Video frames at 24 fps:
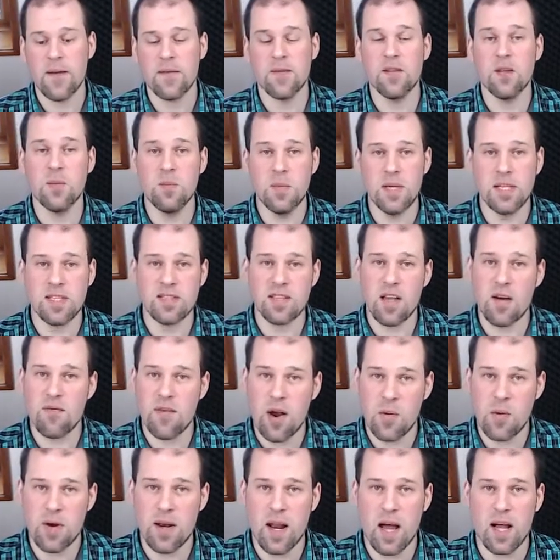The mids are
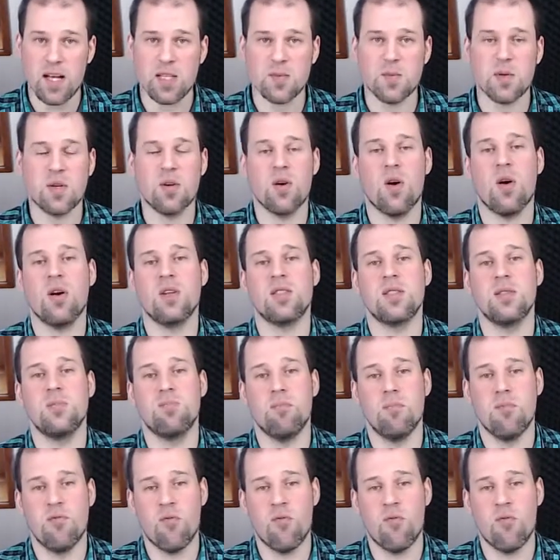very nice because